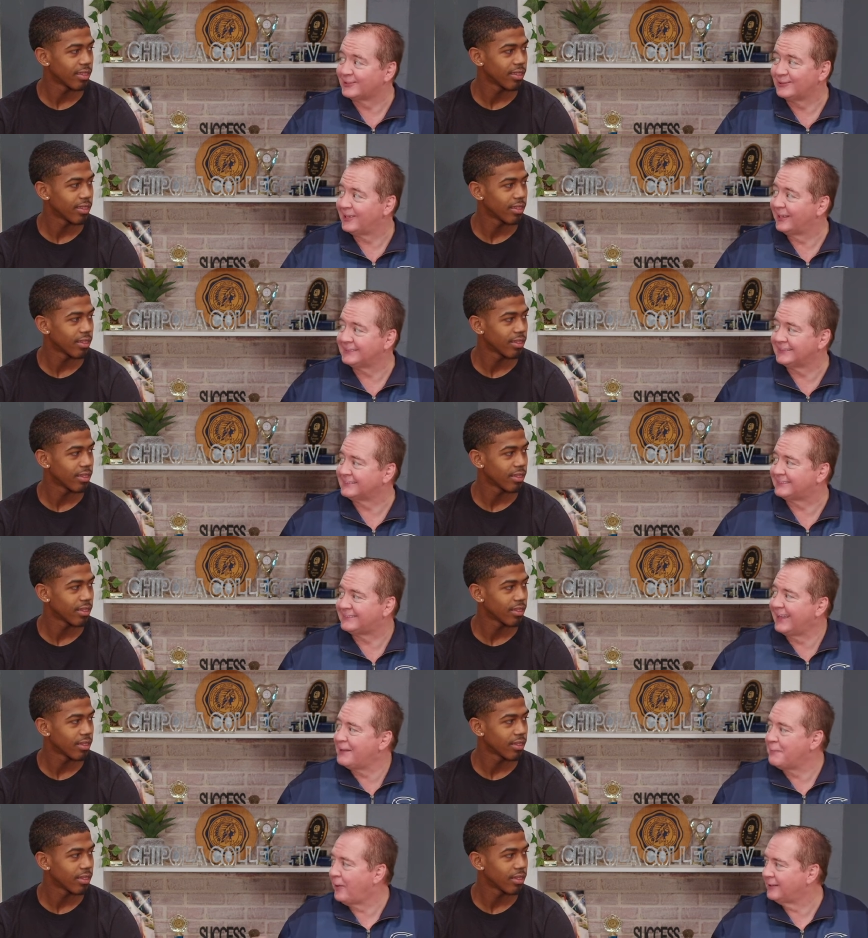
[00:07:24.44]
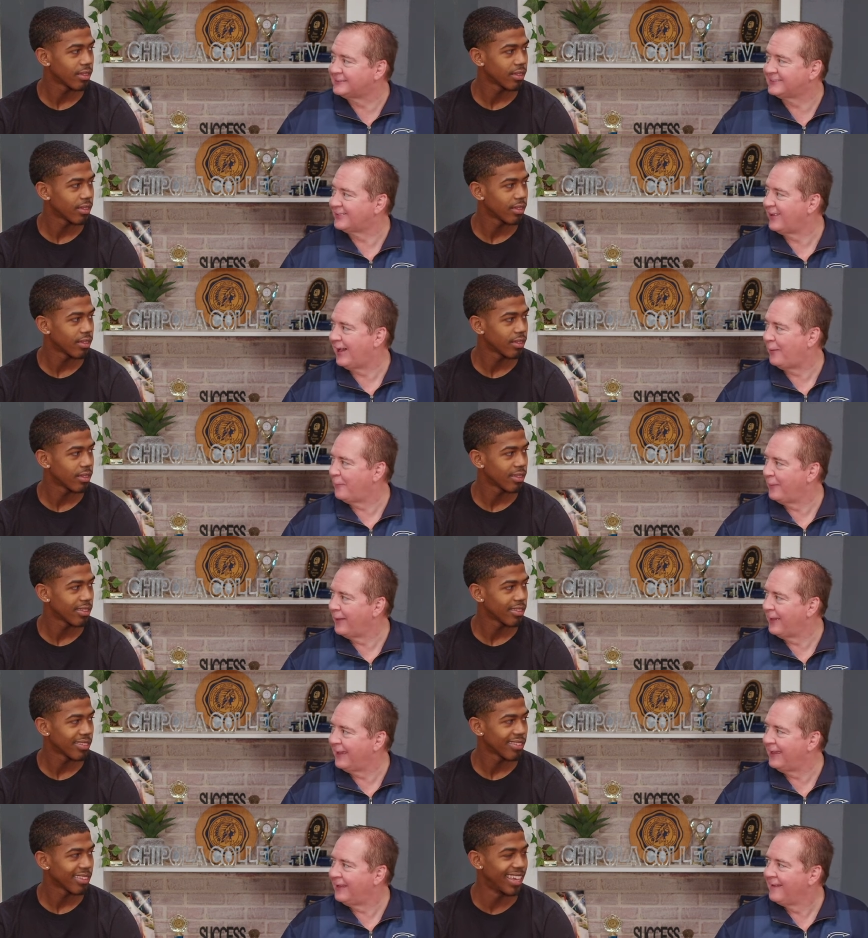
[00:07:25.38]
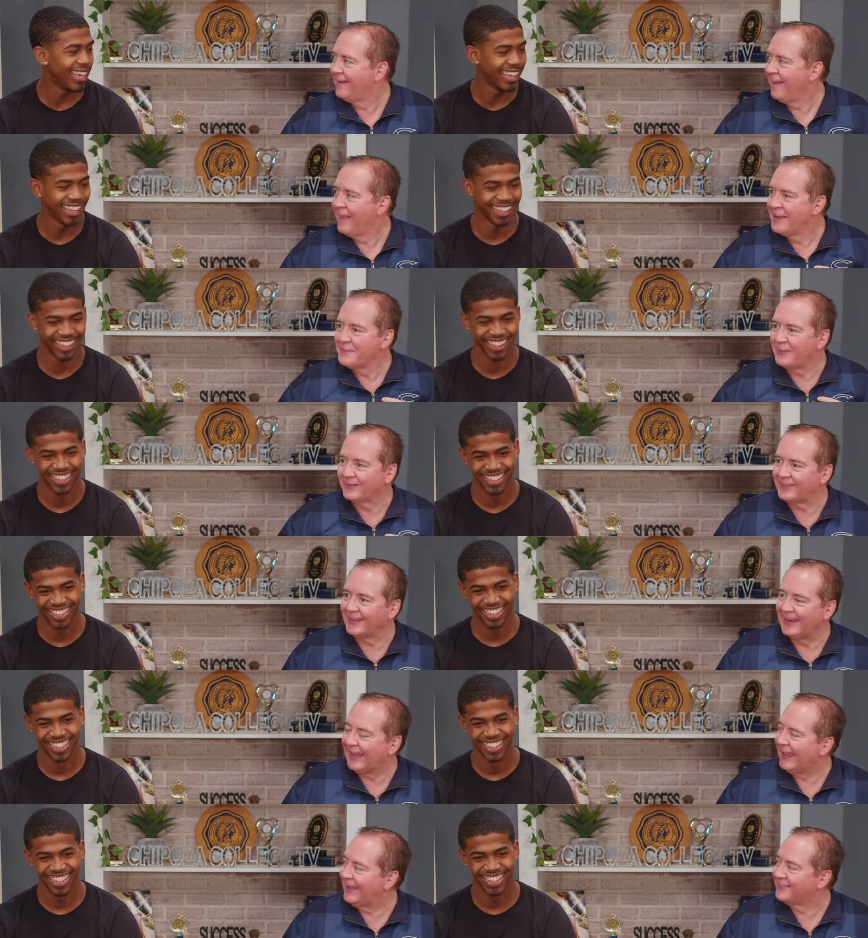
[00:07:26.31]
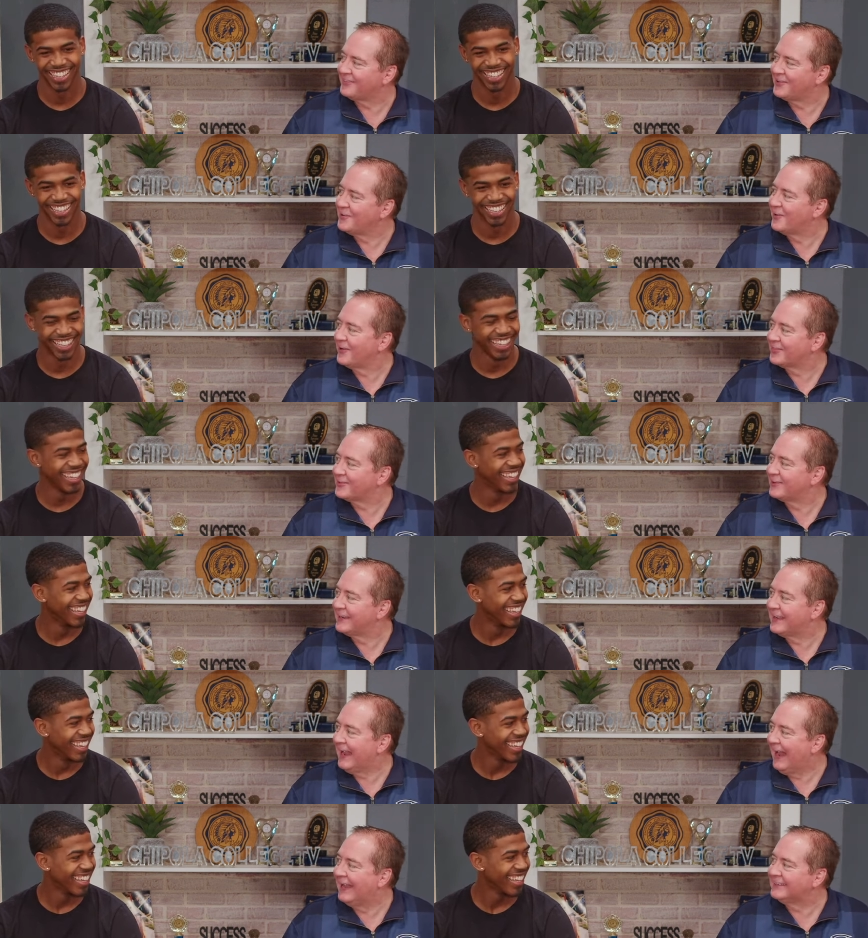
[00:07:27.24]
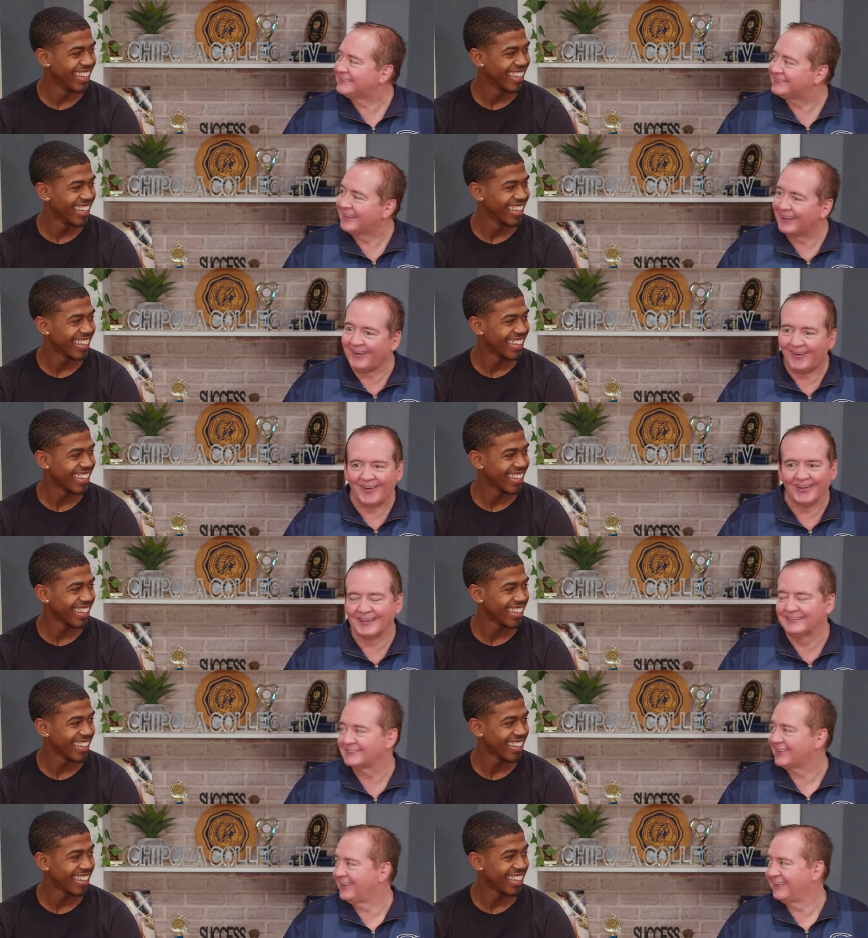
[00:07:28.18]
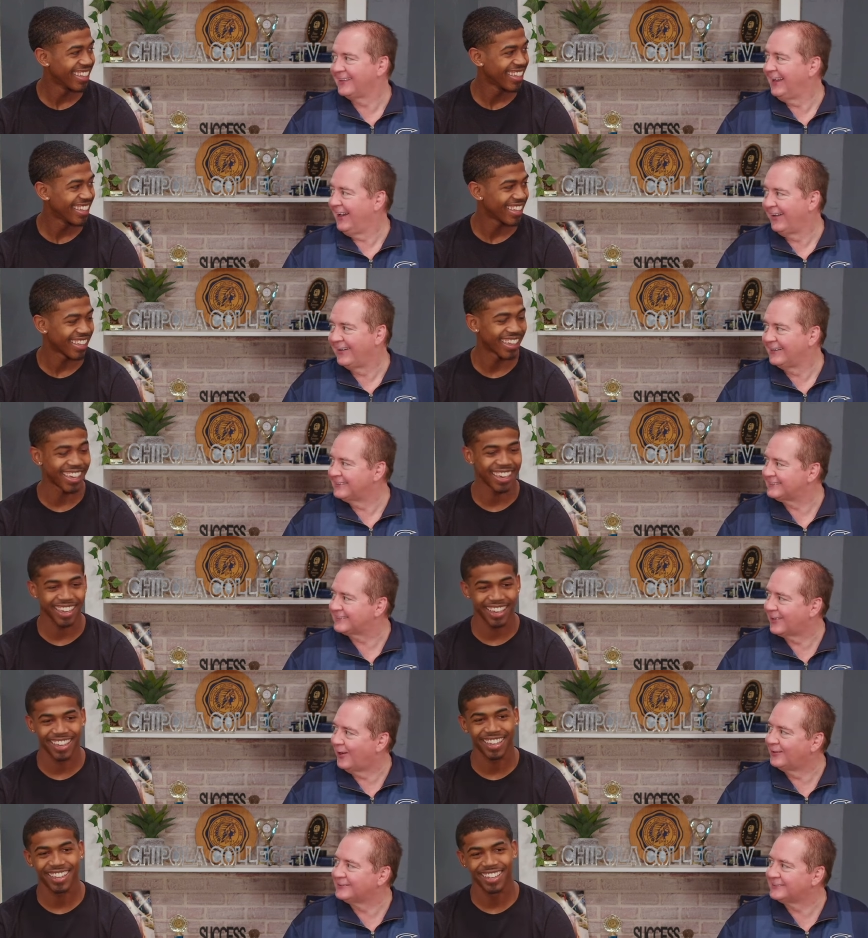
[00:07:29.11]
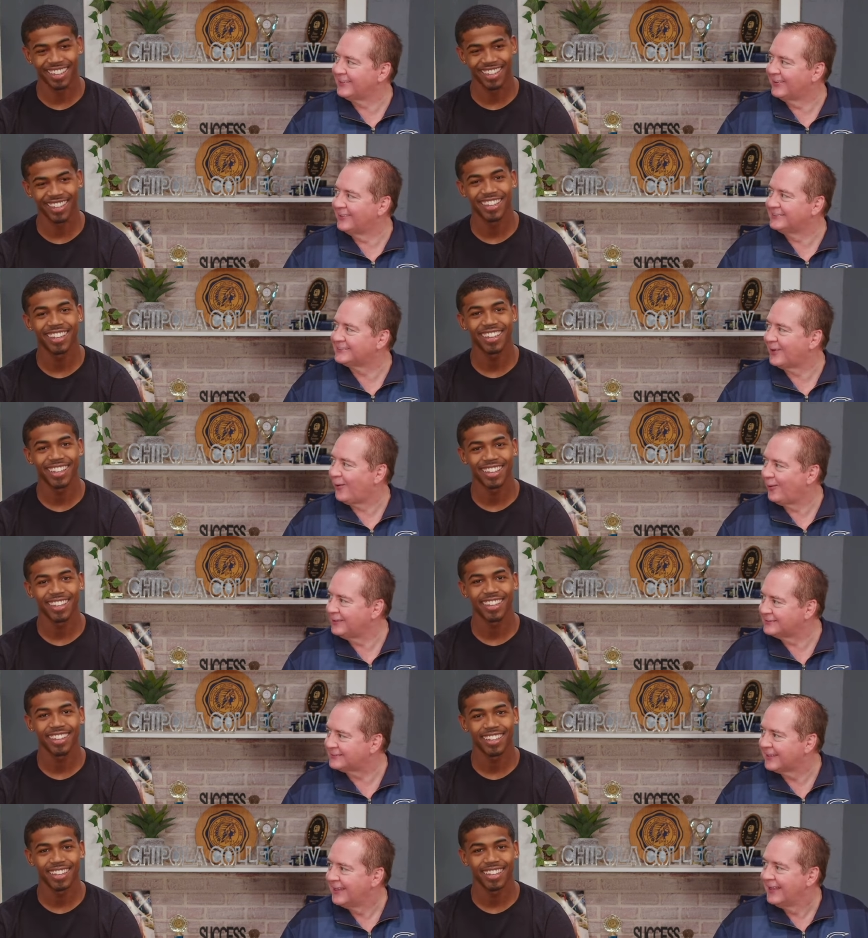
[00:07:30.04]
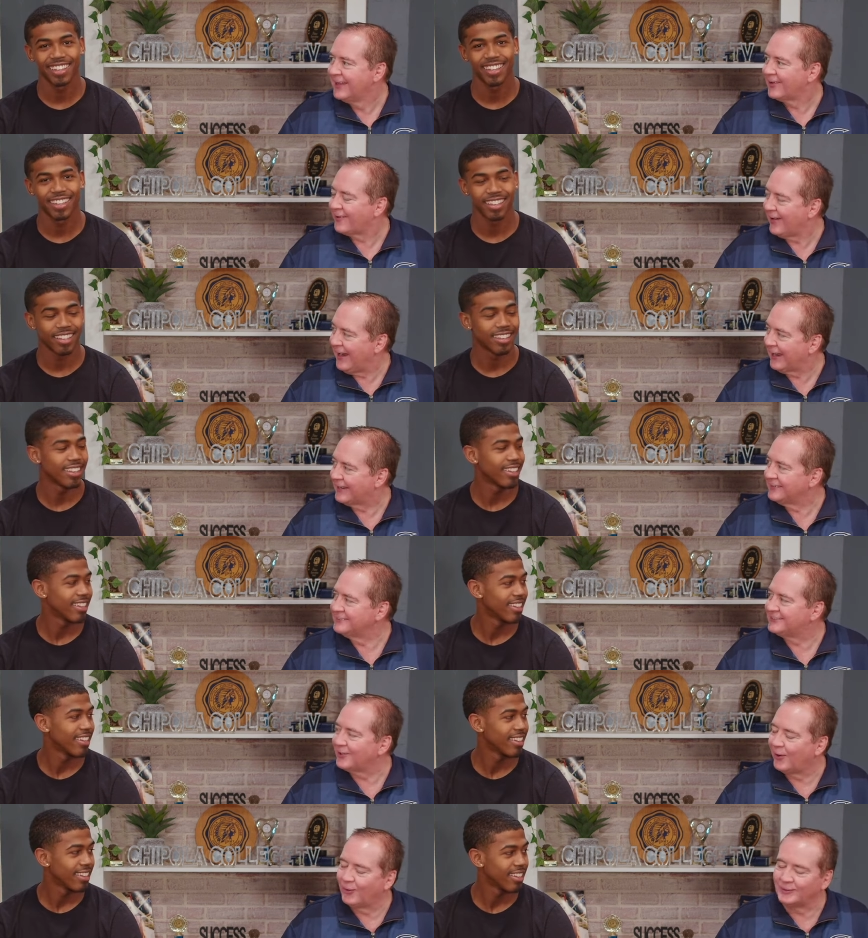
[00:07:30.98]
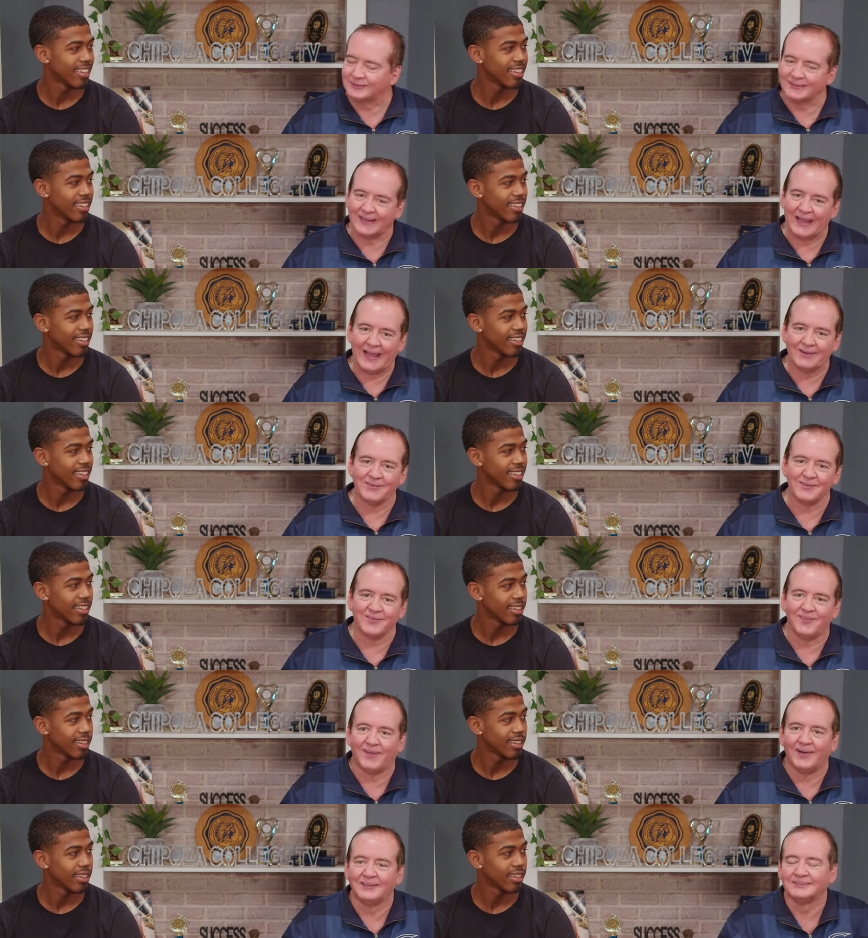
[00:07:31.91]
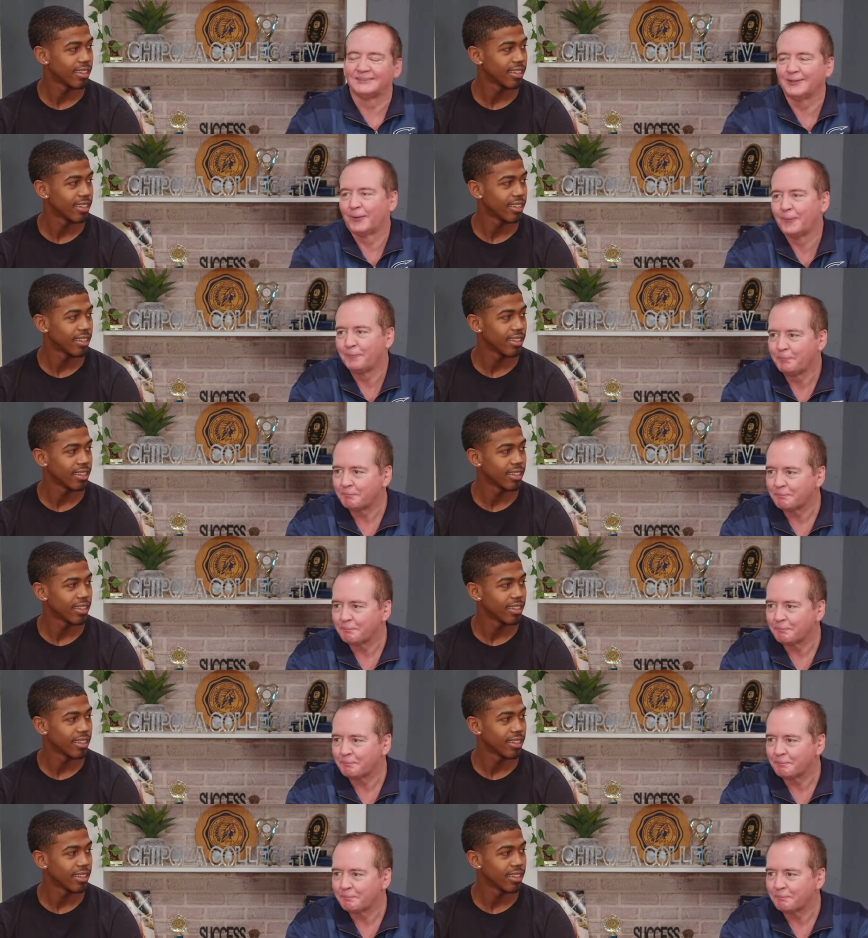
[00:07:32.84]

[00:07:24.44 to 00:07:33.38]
Speaker 1: who doesn't say much around me, but then I had two or three guys say, "Oh, he's hilarious, yeah. coach. You know, he's always cracking jokes and having fun." So.